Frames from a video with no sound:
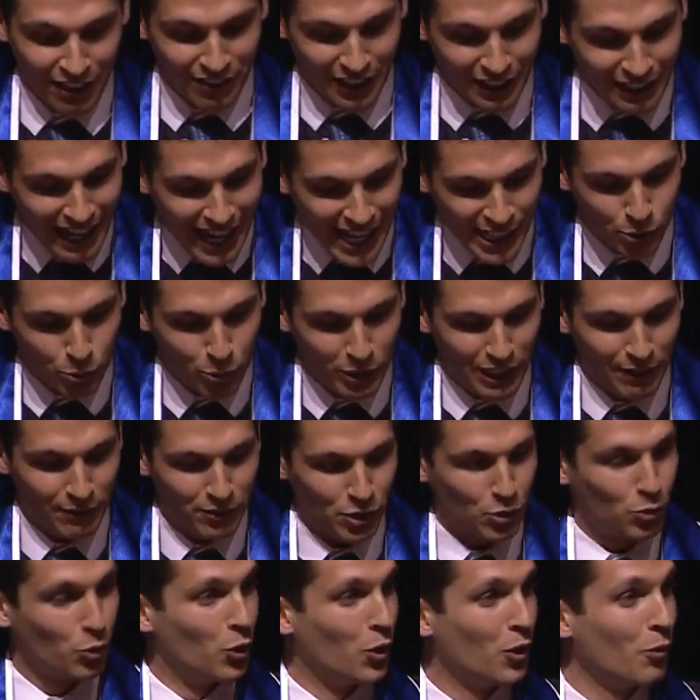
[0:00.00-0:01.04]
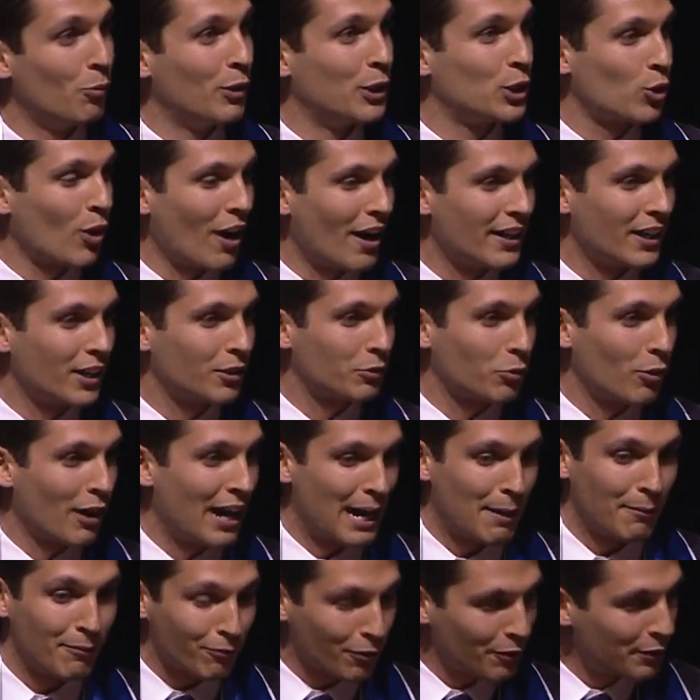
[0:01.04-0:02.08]
the last week of school when trying to
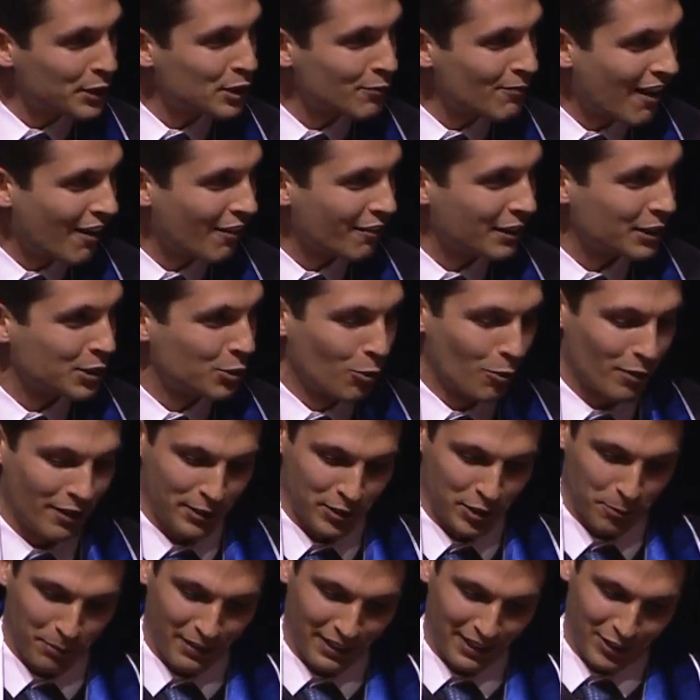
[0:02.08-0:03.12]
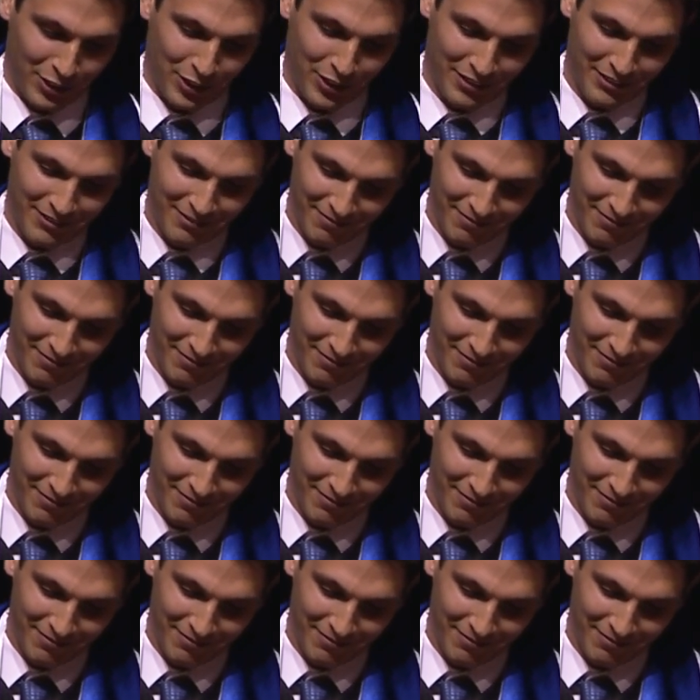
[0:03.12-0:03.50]
cram for this valedictorian speech.